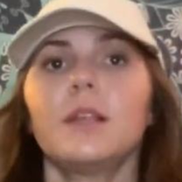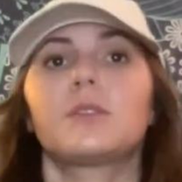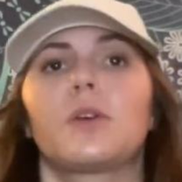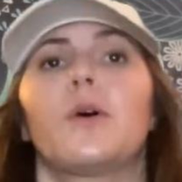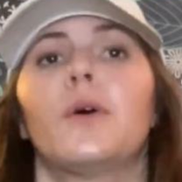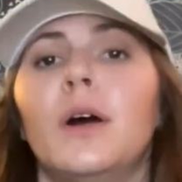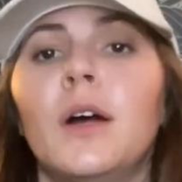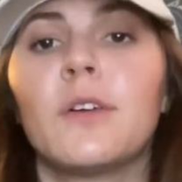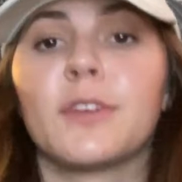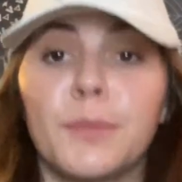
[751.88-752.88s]
So
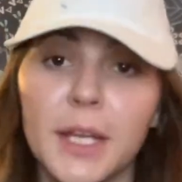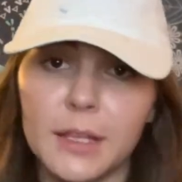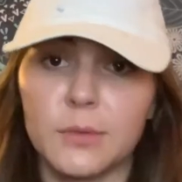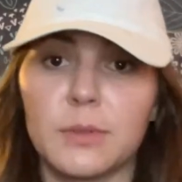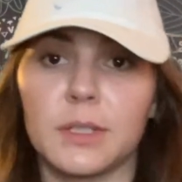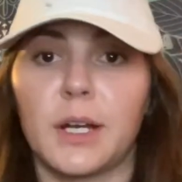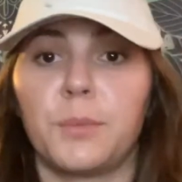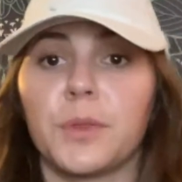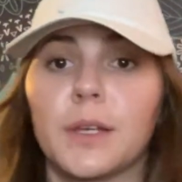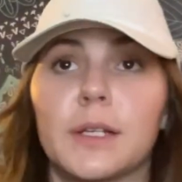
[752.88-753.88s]
for me, this was a
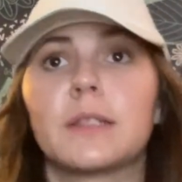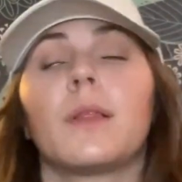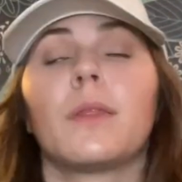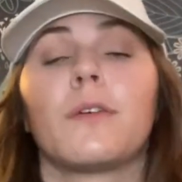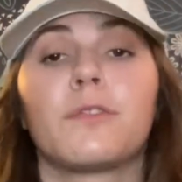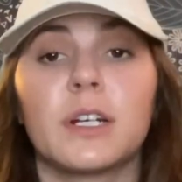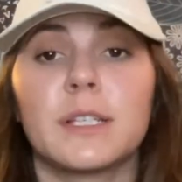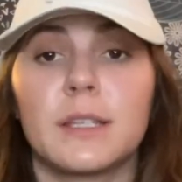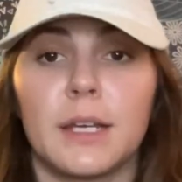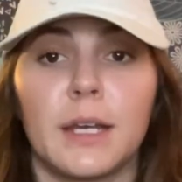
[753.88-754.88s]
couple things. The
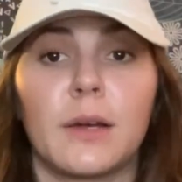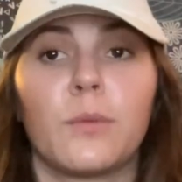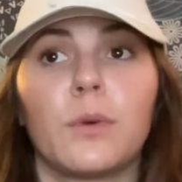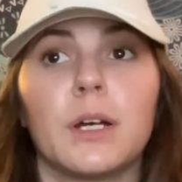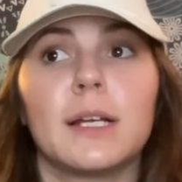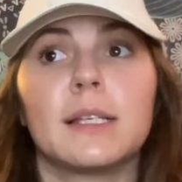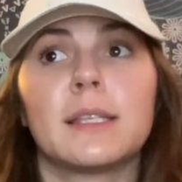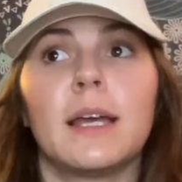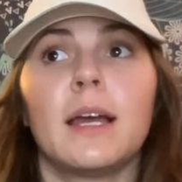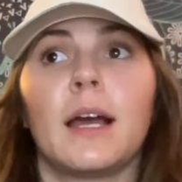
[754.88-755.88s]
first thing was
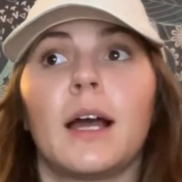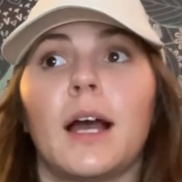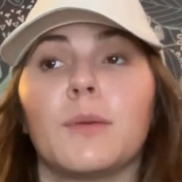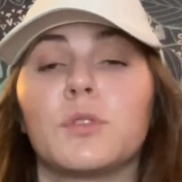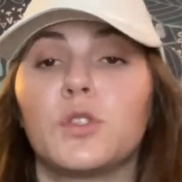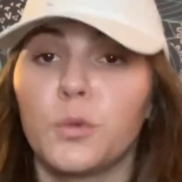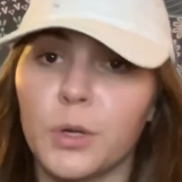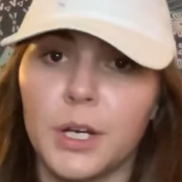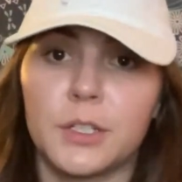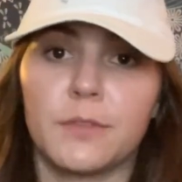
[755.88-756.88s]
I'm super
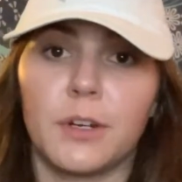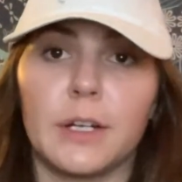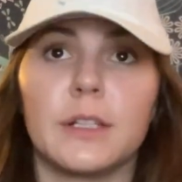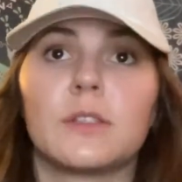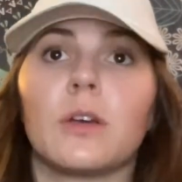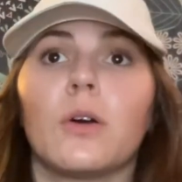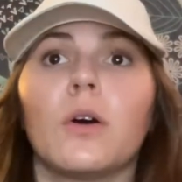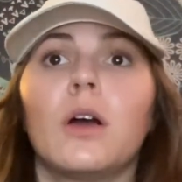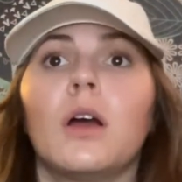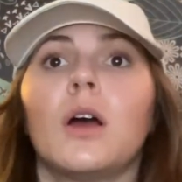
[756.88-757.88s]
introverted, so
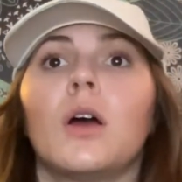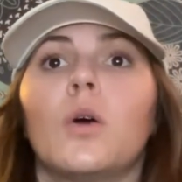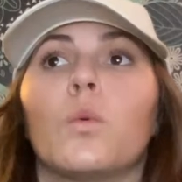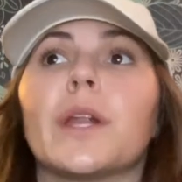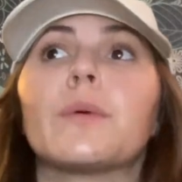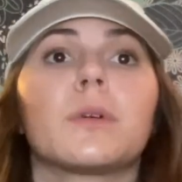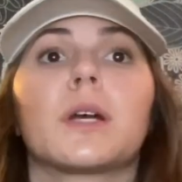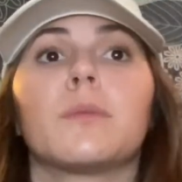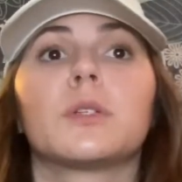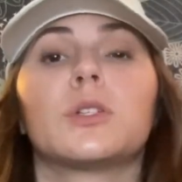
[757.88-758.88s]
when it would
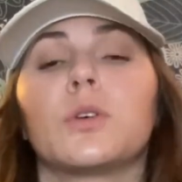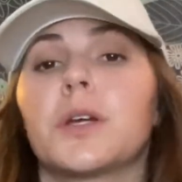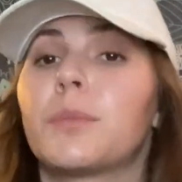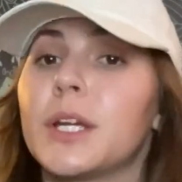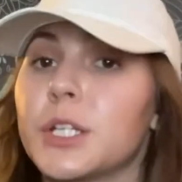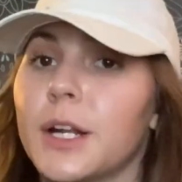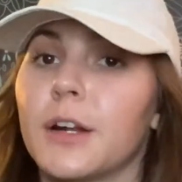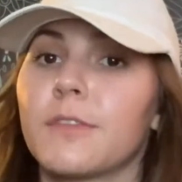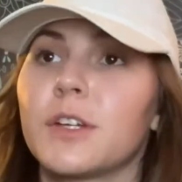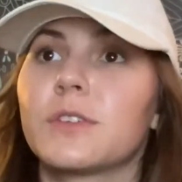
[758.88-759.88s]
come to doing patient
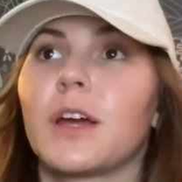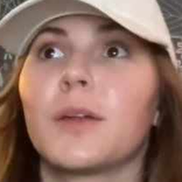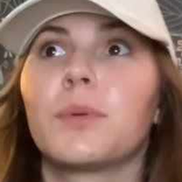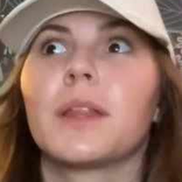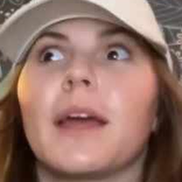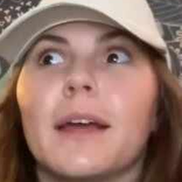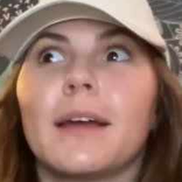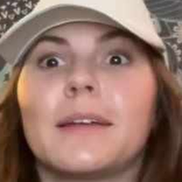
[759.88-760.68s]
interviews, I'd be like